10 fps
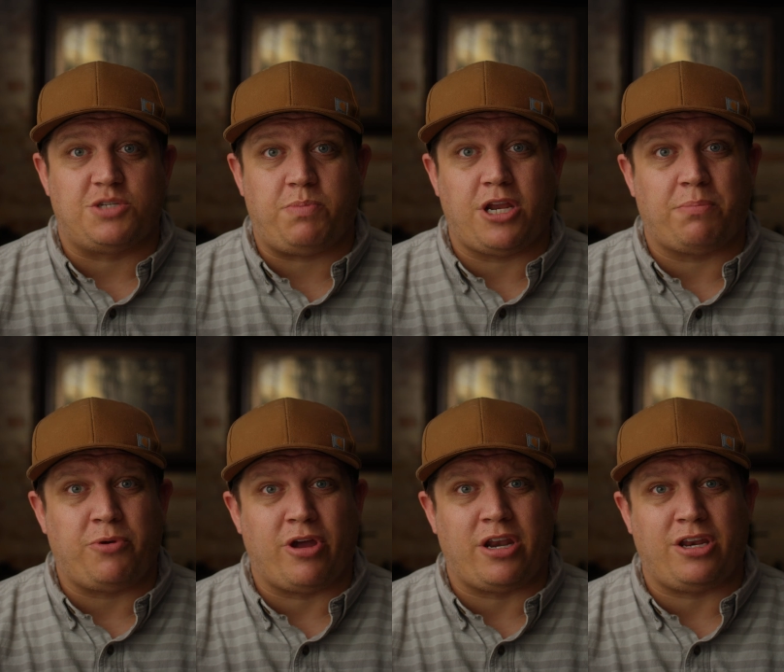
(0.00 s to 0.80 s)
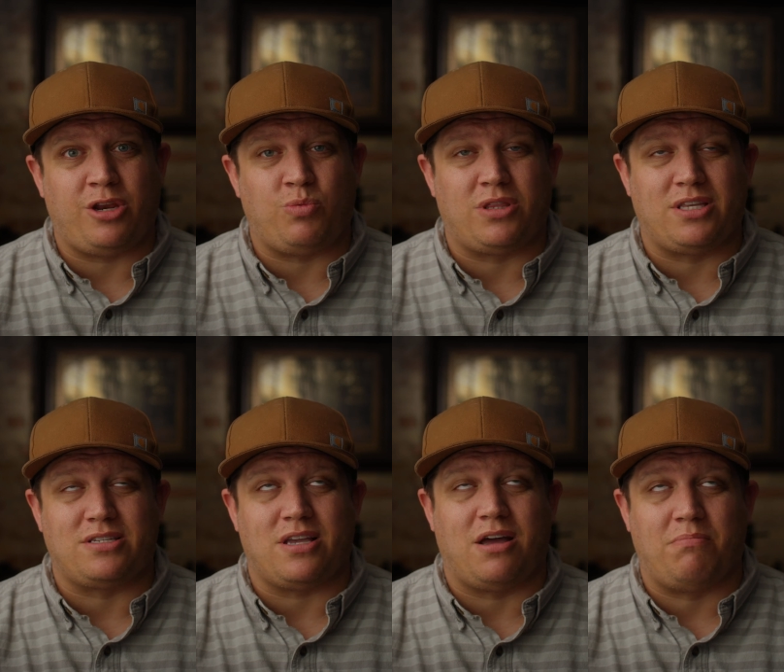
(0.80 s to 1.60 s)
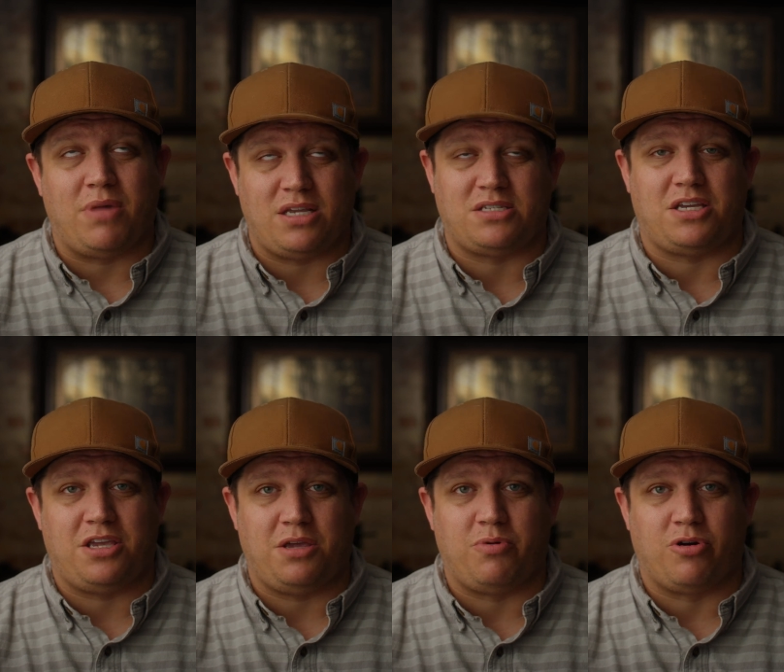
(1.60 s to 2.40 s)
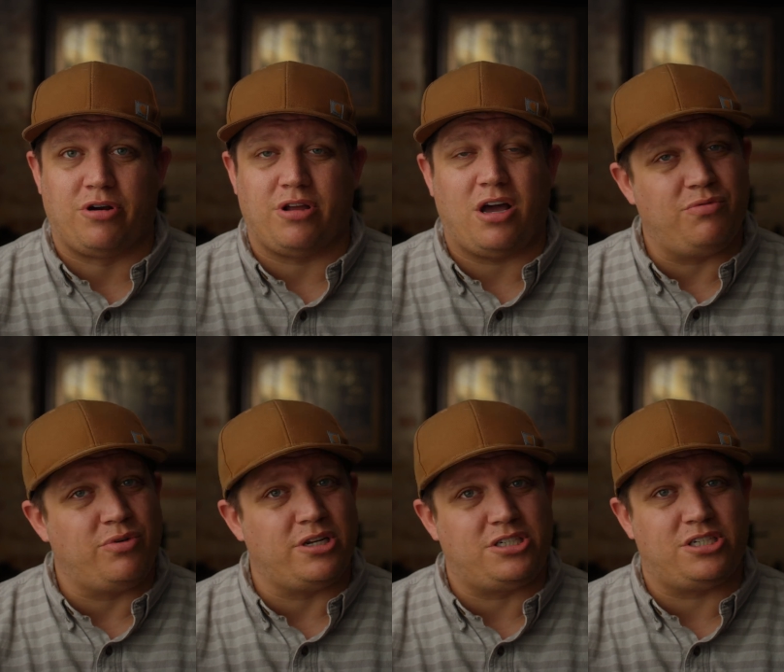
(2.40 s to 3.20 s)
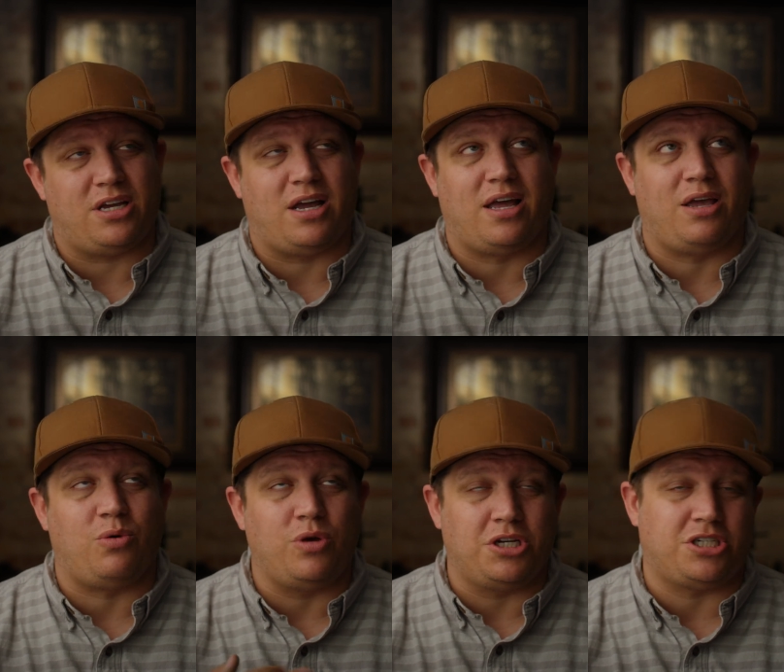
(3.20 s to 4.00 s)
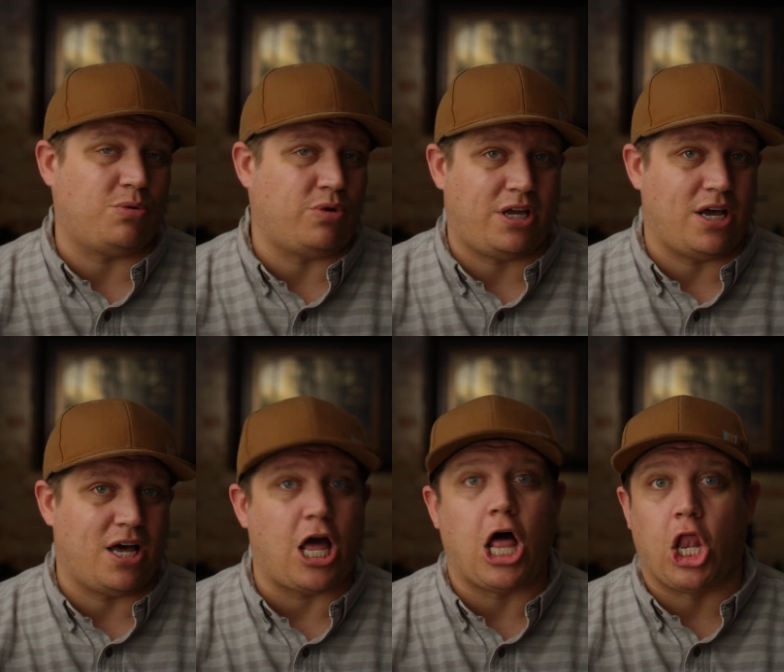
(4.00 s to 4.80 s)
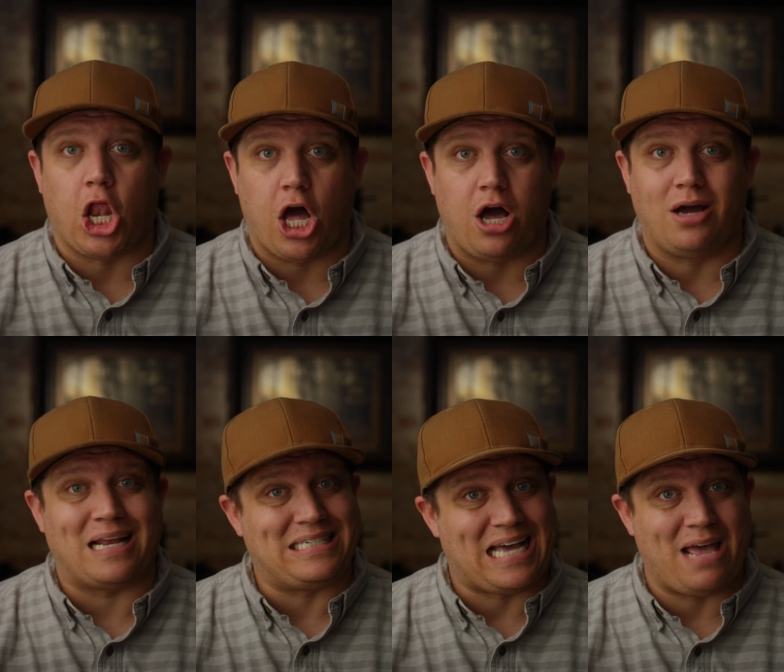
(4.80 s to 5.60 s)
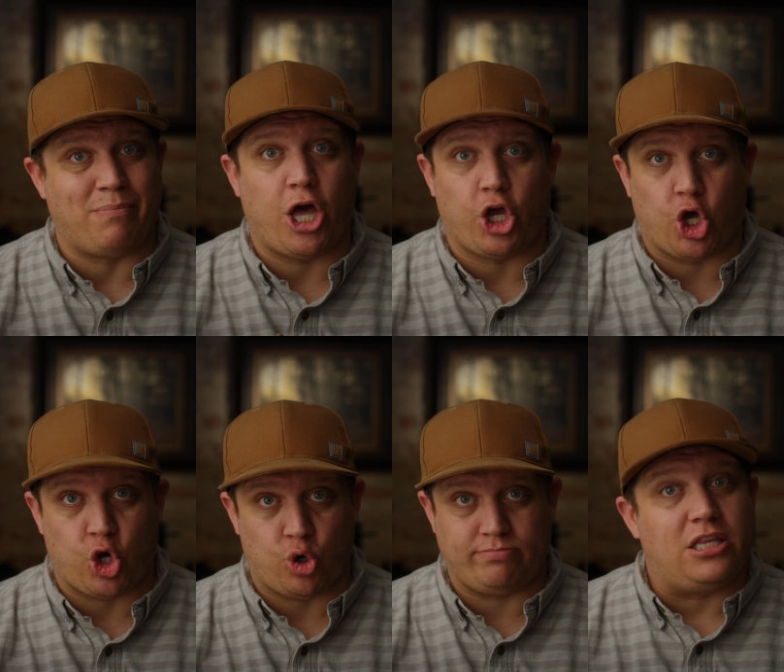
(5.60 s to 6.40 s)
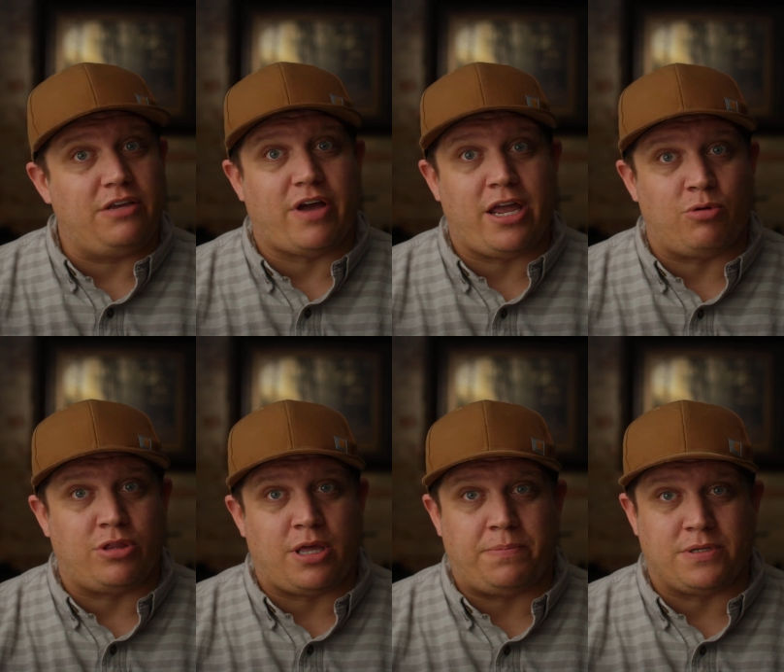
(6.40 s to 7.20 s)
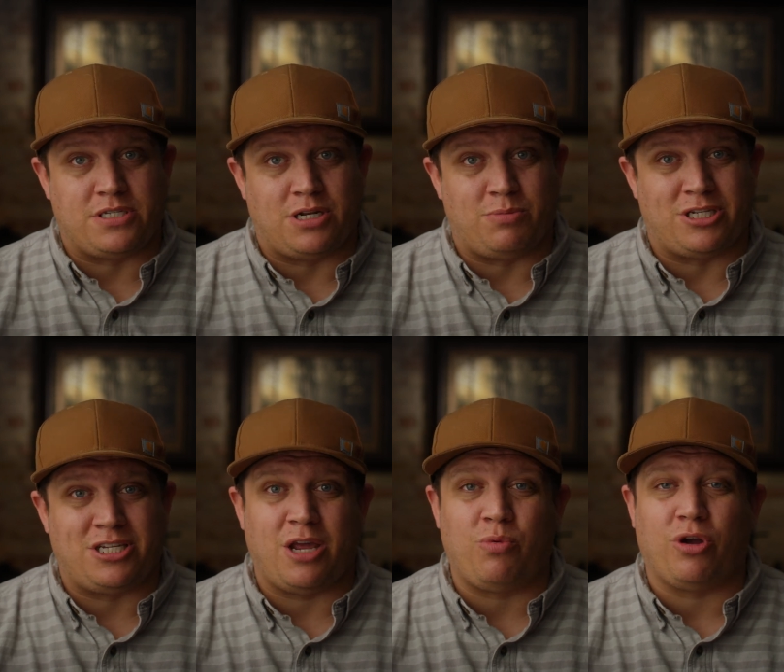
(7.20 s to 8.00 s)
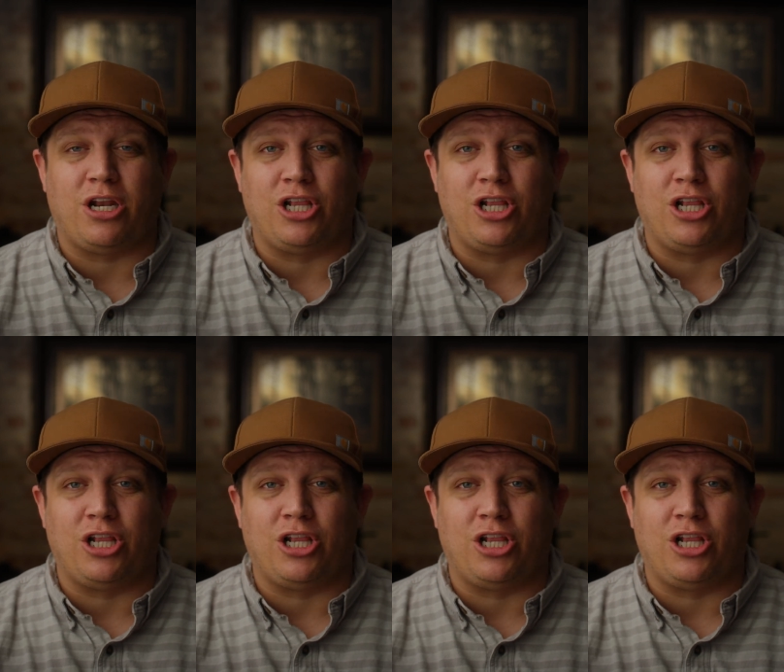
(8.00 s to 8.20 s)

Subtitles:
speed up your editing with this amazing keyboard, of which I wish I would have got a long time ago. Levi here with Uphill Cinema. Today we're gonna